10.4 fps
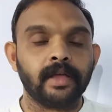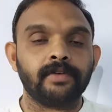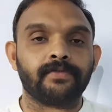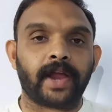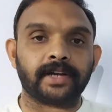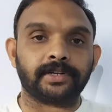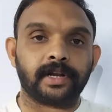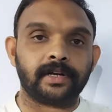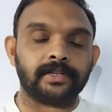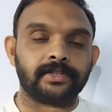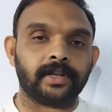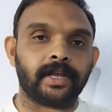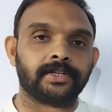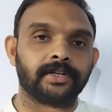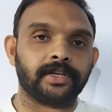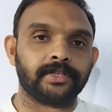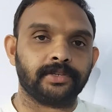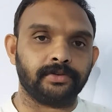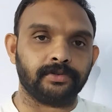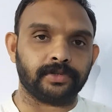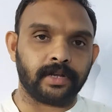Fractional distillation is
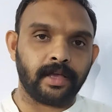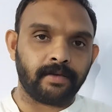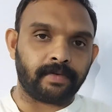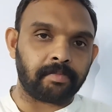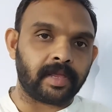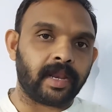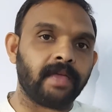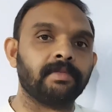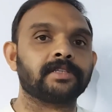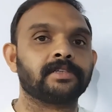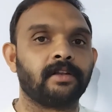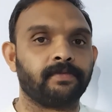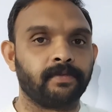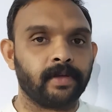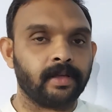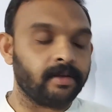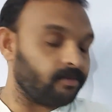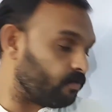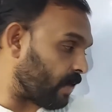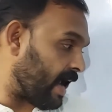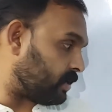used from the name itself,
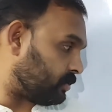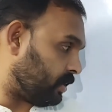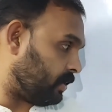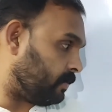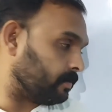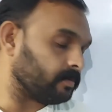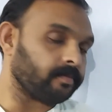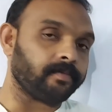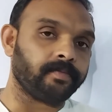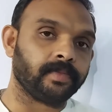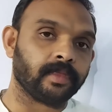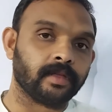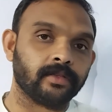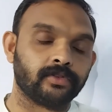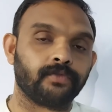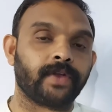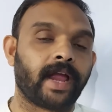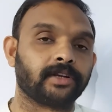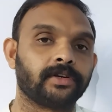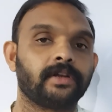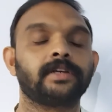fraction. So
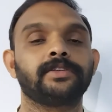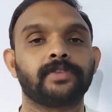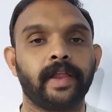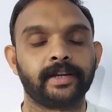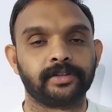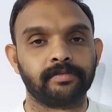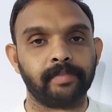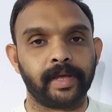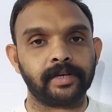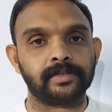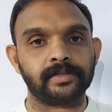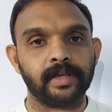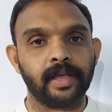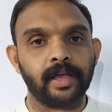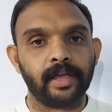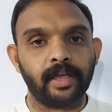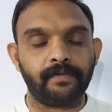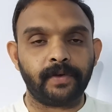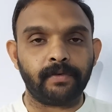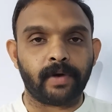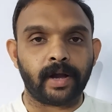fractional distillation means if
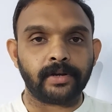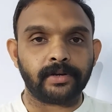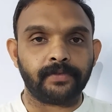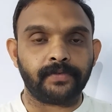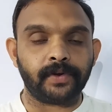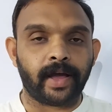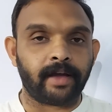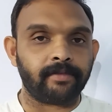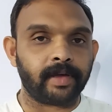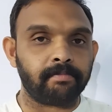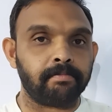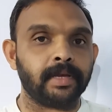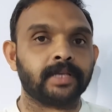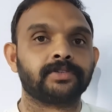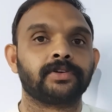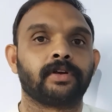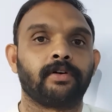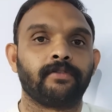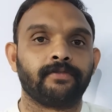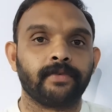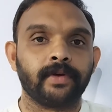you have a mixture
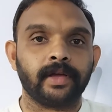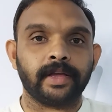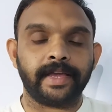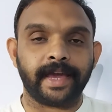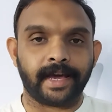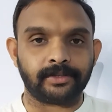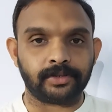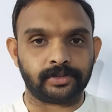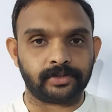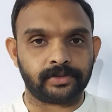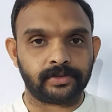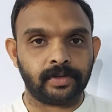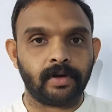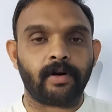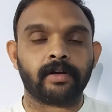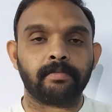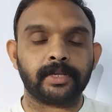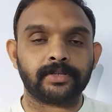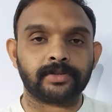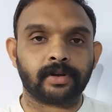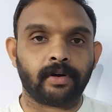of gases or
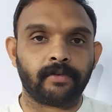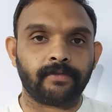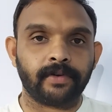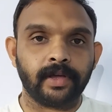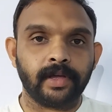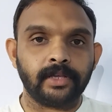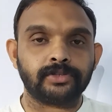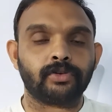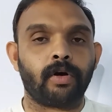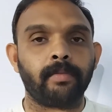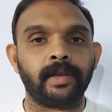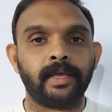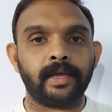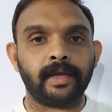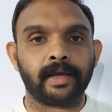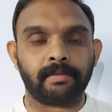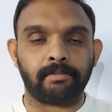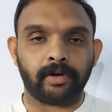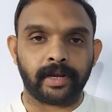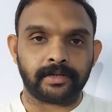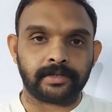mixture of so many
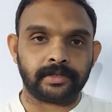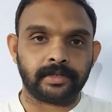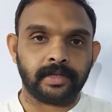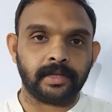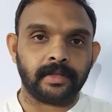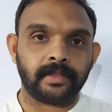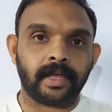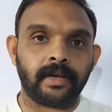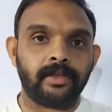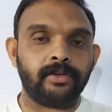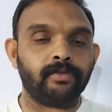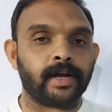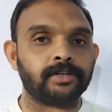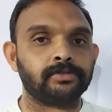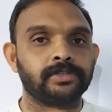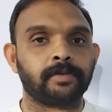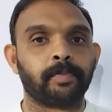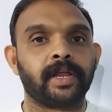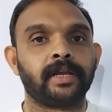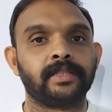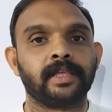components, then you want to
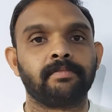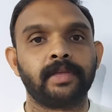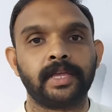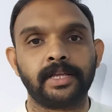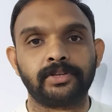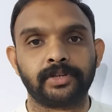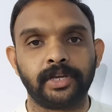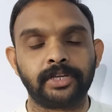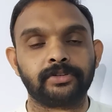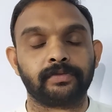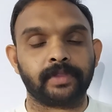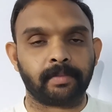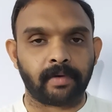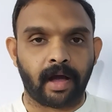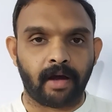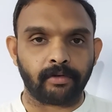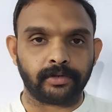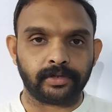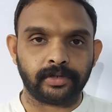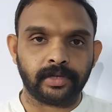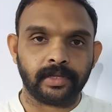separate them each of them out,
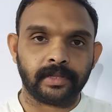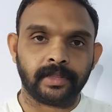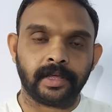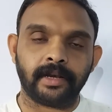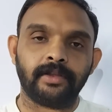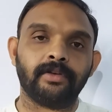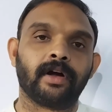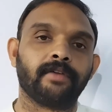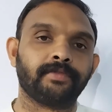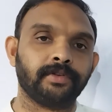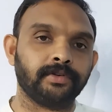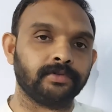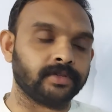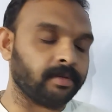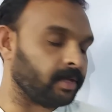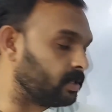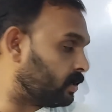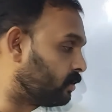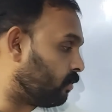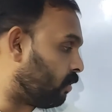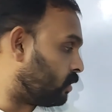then you have to use the
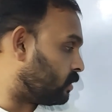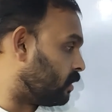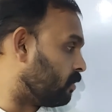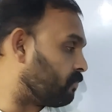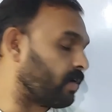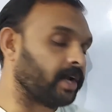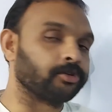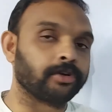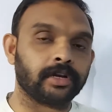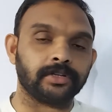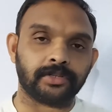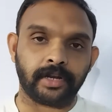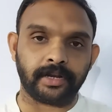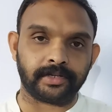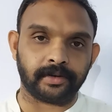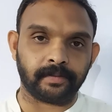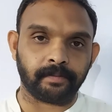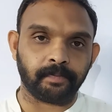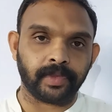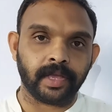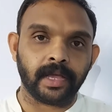method called fractional distillation.
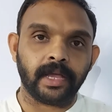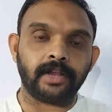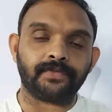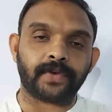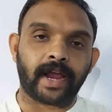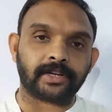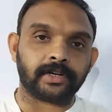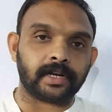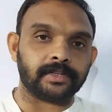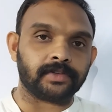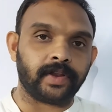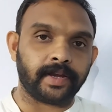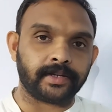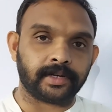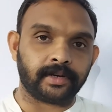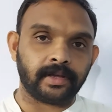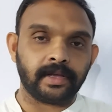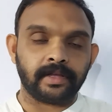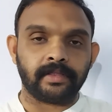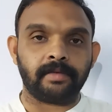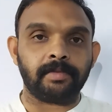In fractional distillation,
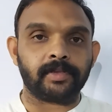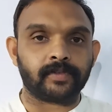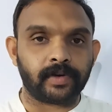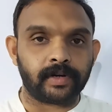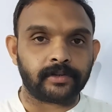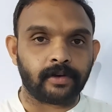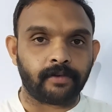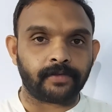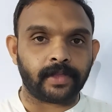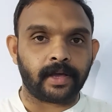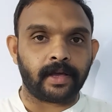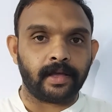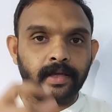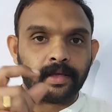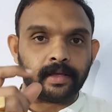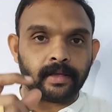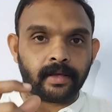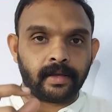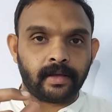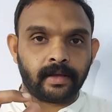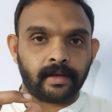the mixtures of
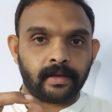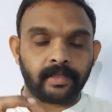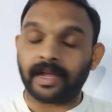the